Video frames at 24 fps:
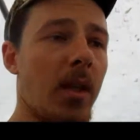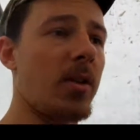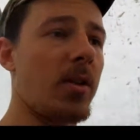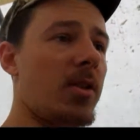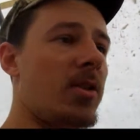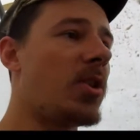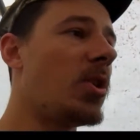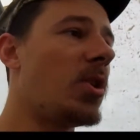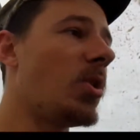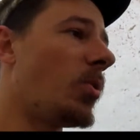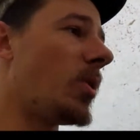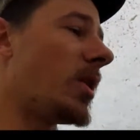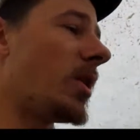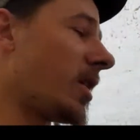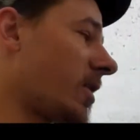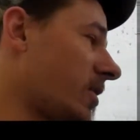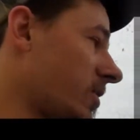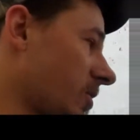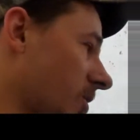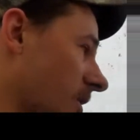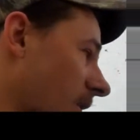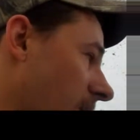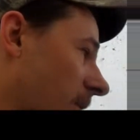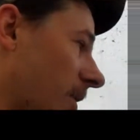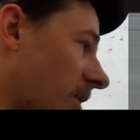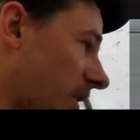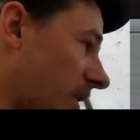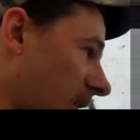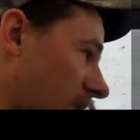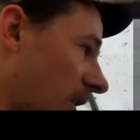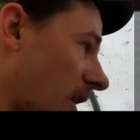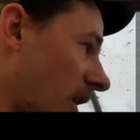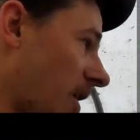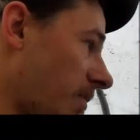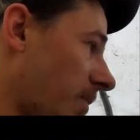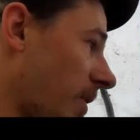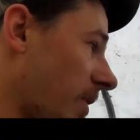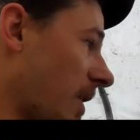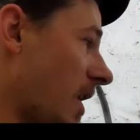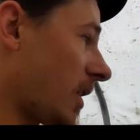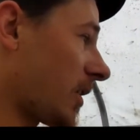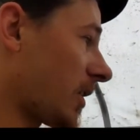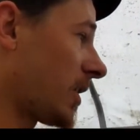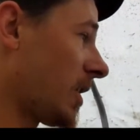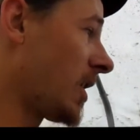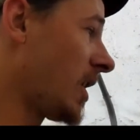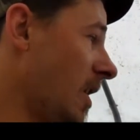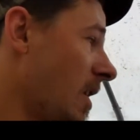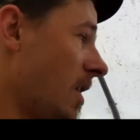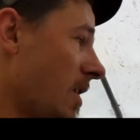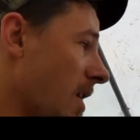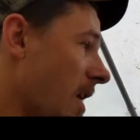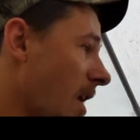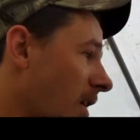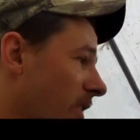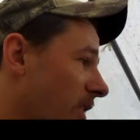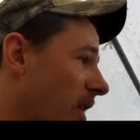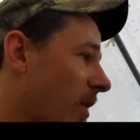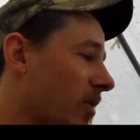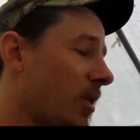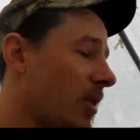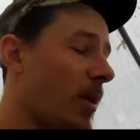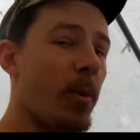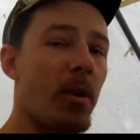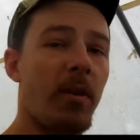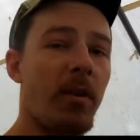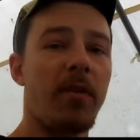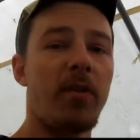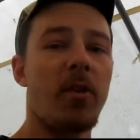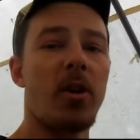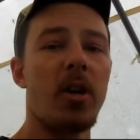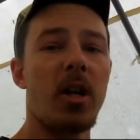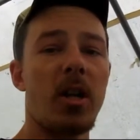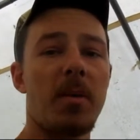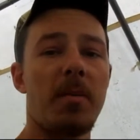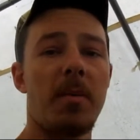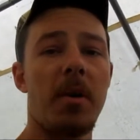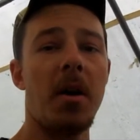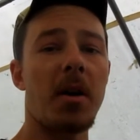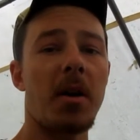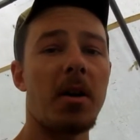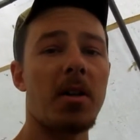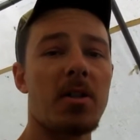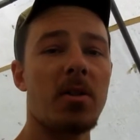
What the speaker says: 2 weeks, so I'm gonna take that back. That thing was almost 40 bucks,